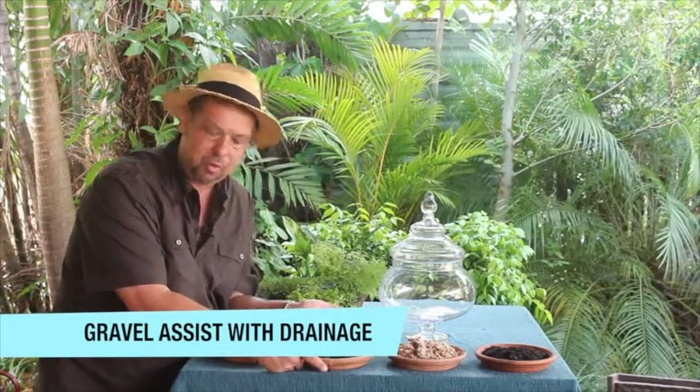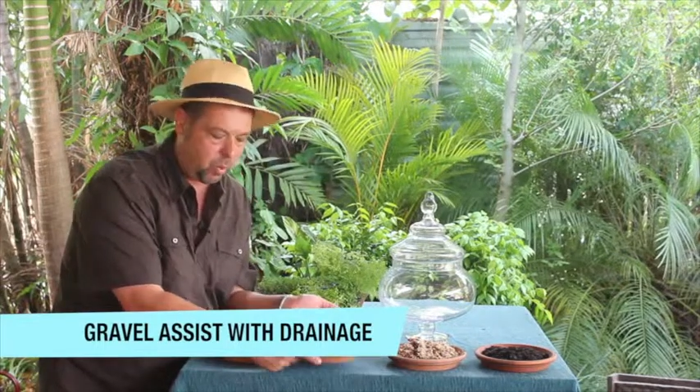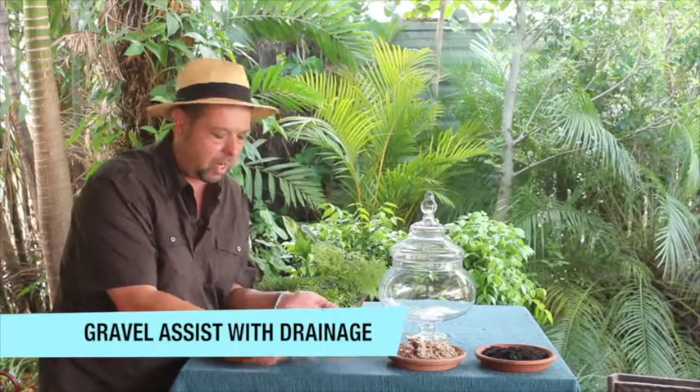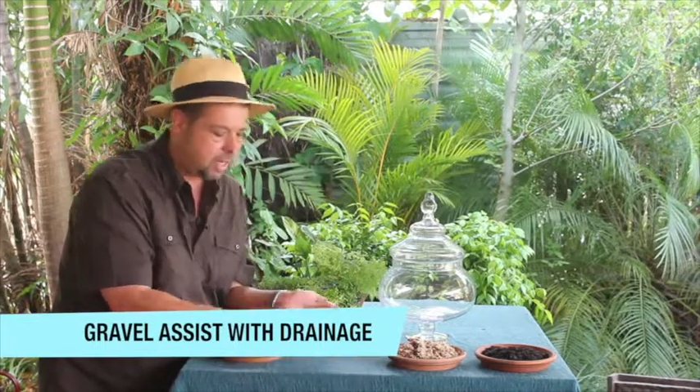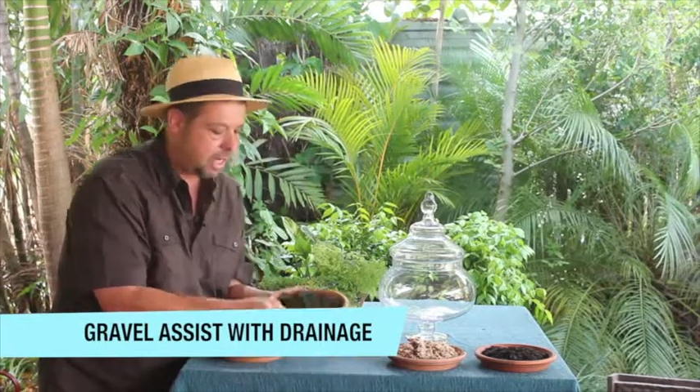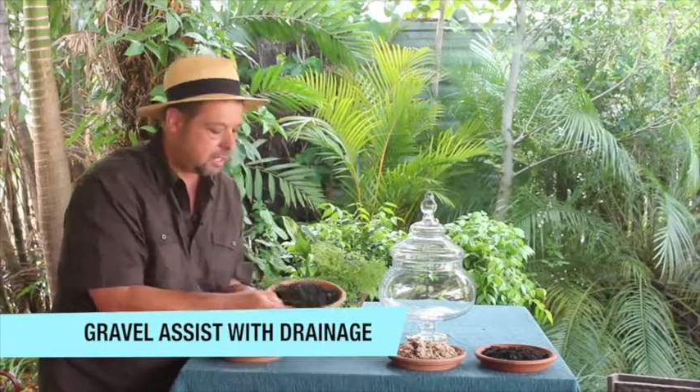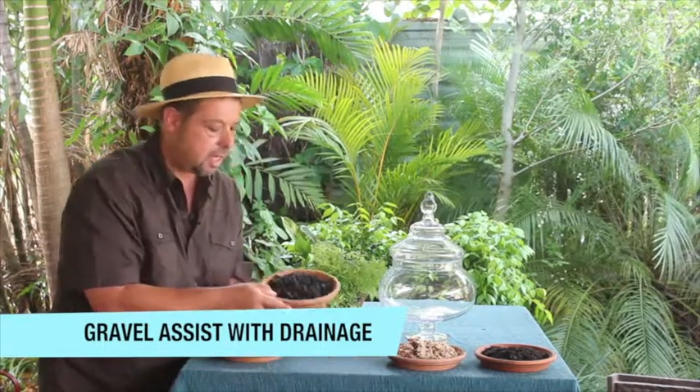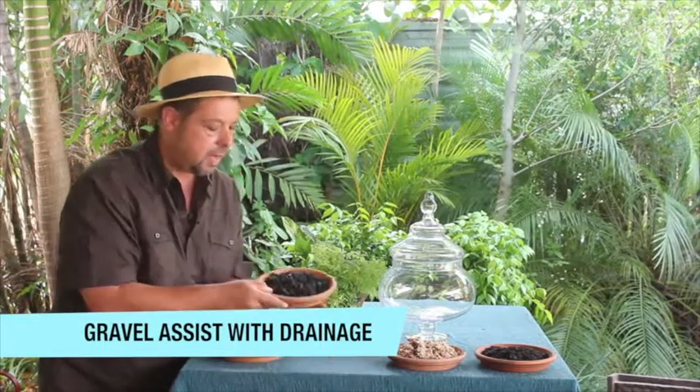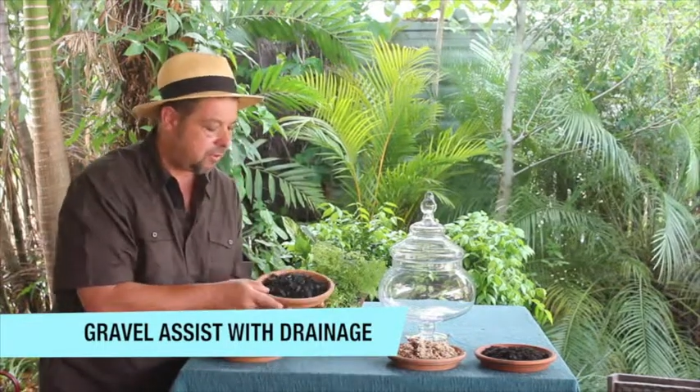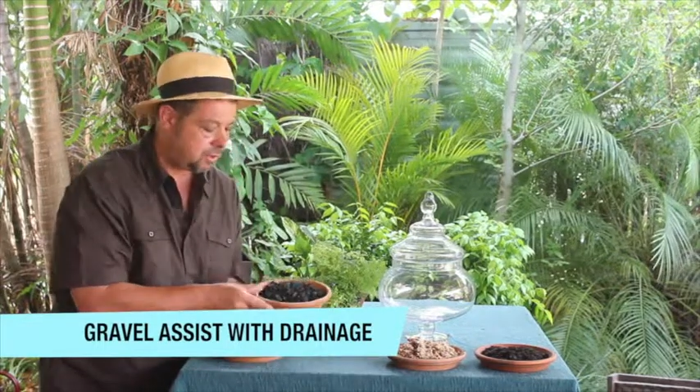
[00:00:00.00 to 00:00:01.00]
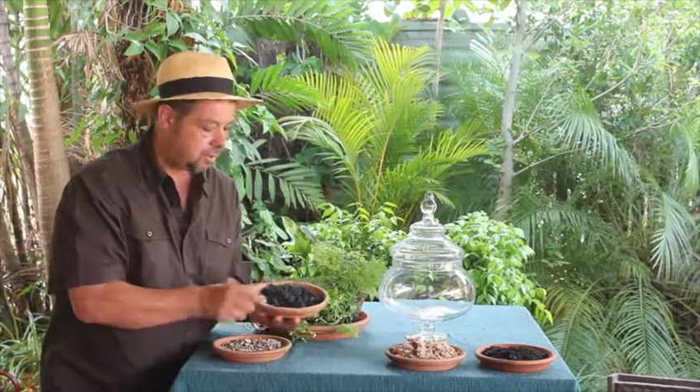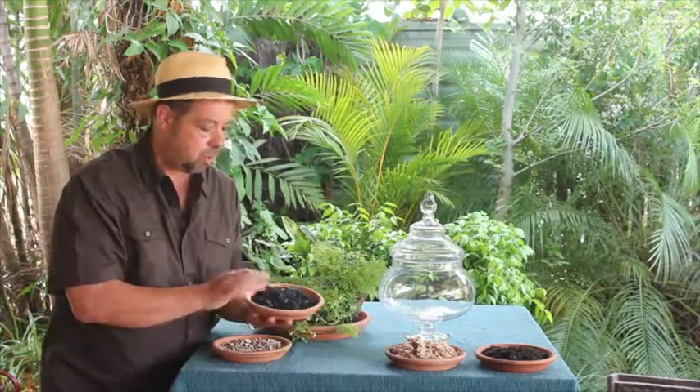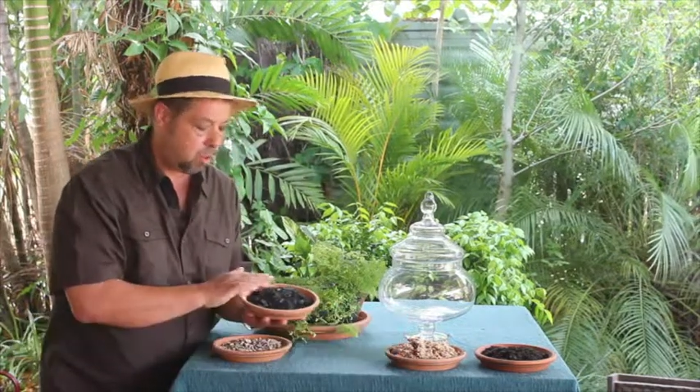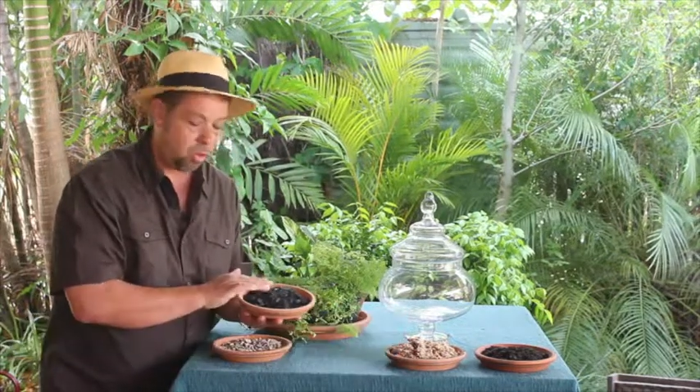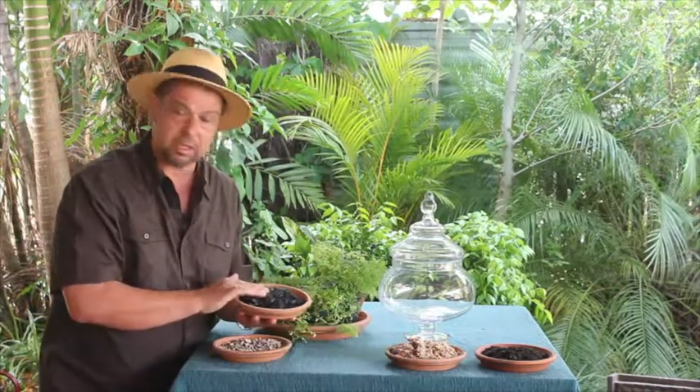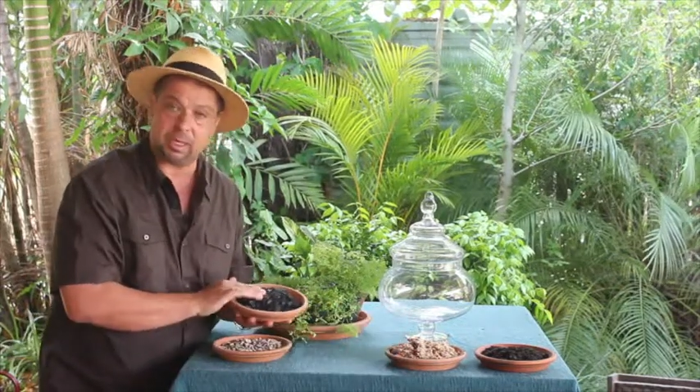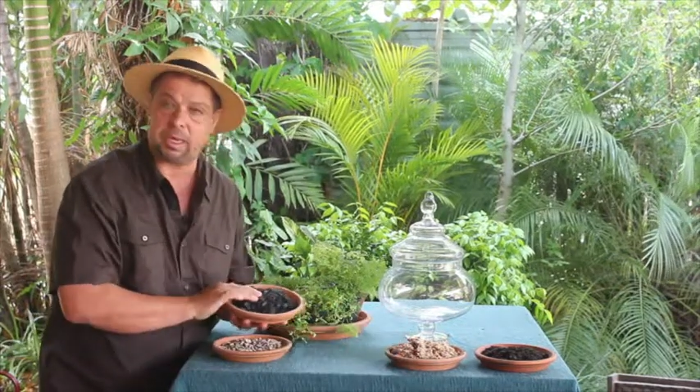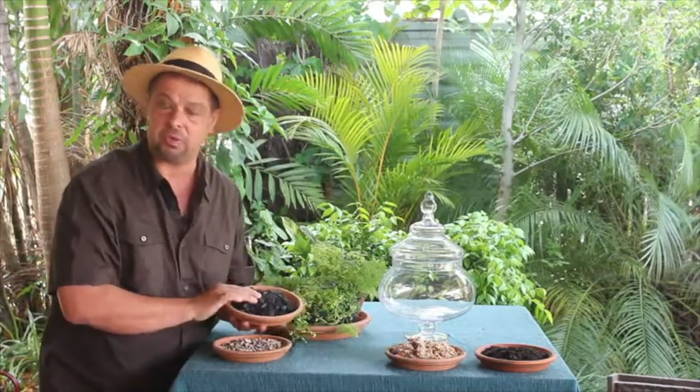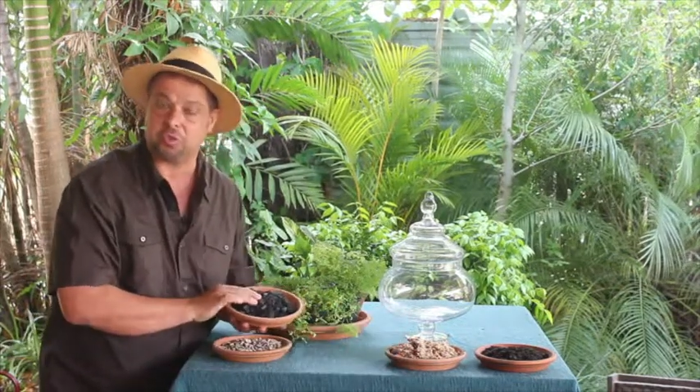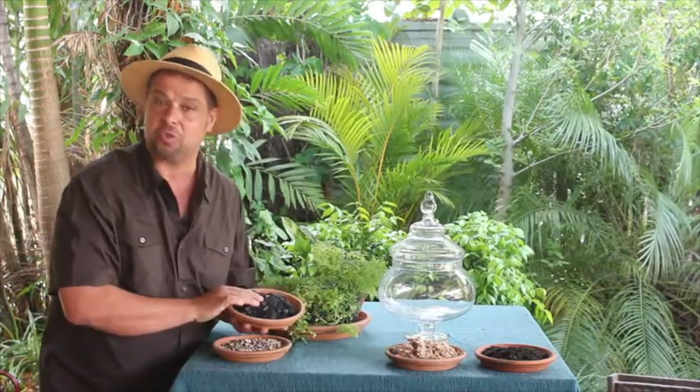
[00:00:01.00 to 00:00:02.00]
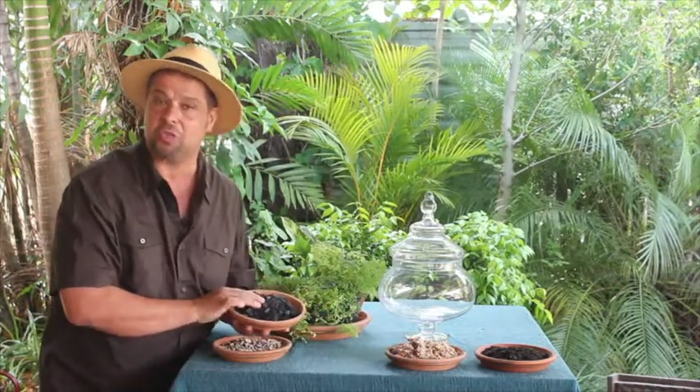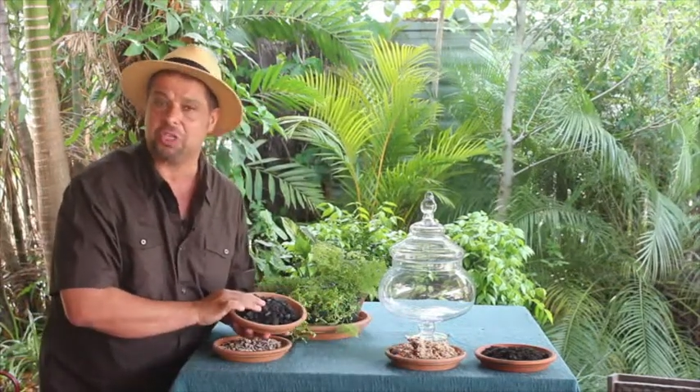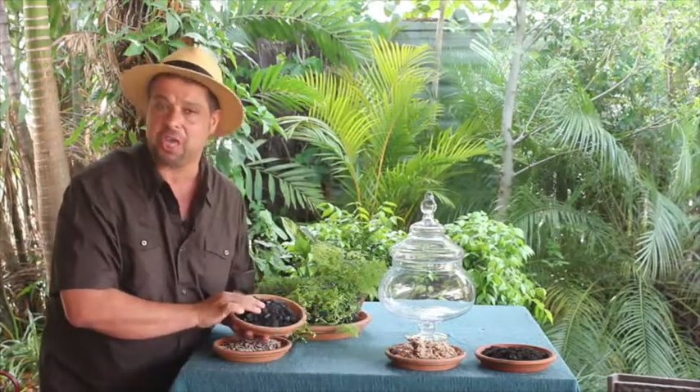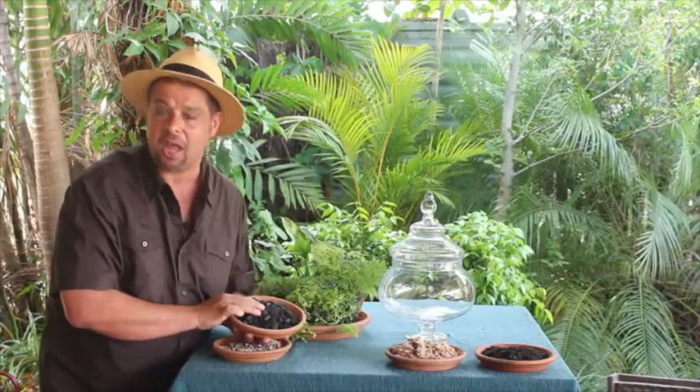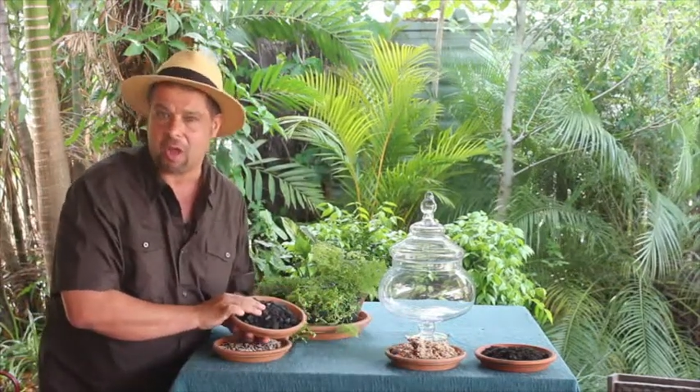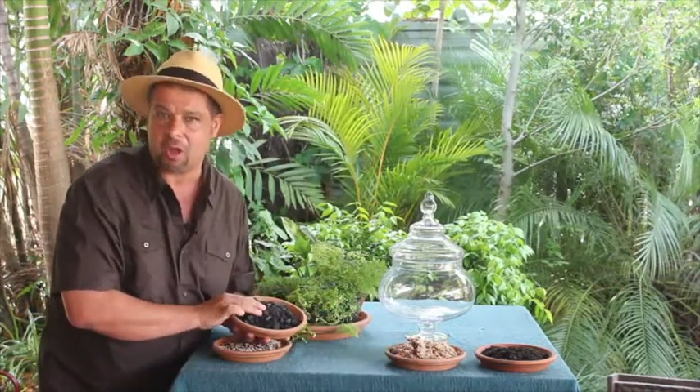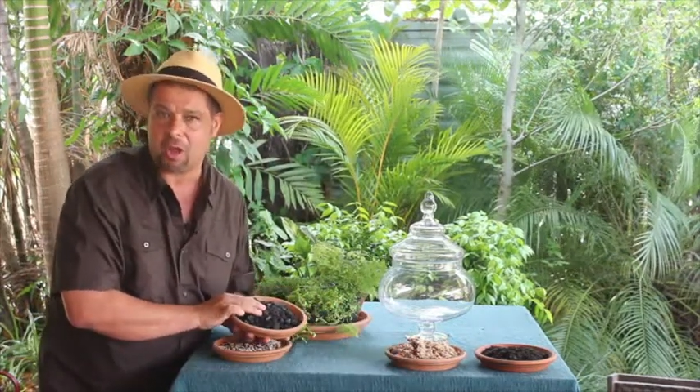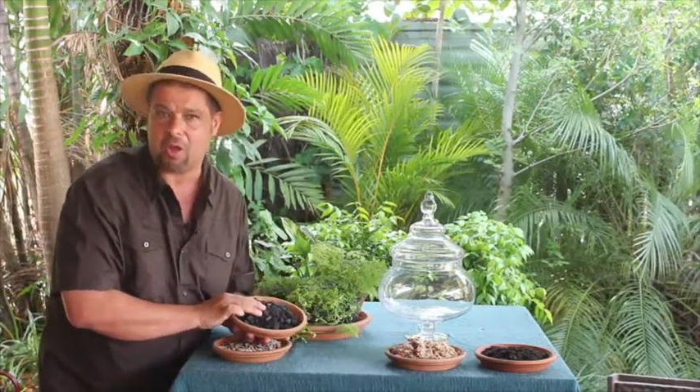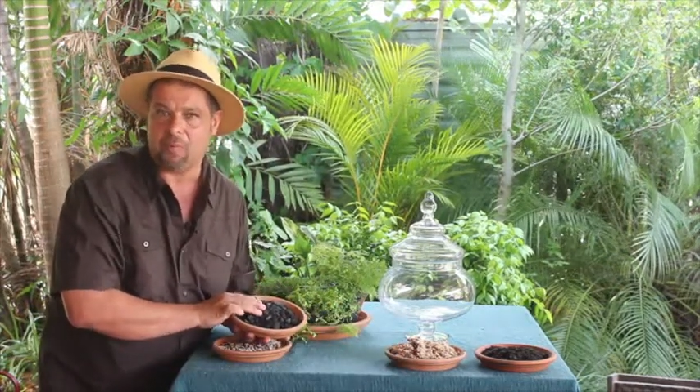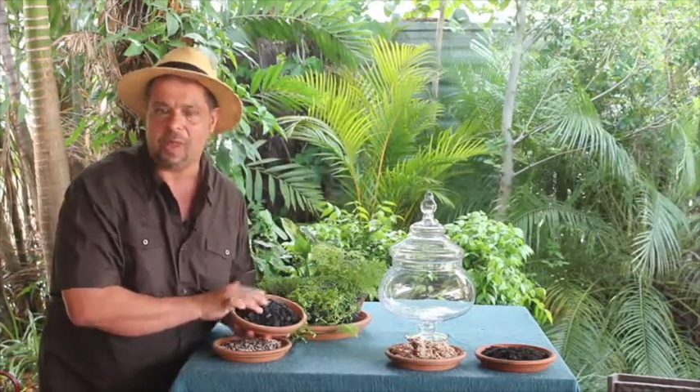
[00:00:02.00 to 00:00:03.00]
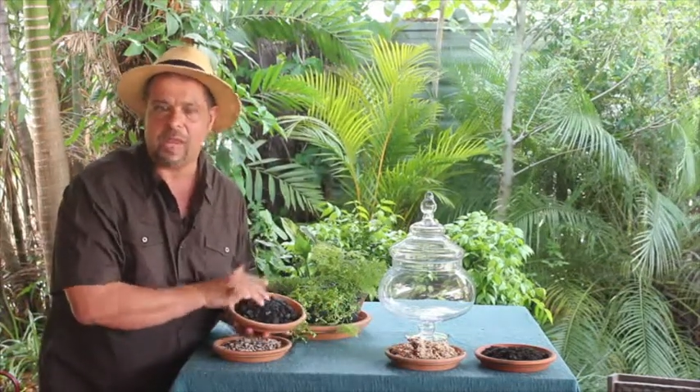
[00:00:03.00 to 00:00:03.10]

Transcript: we need to have some horticultural charcoal.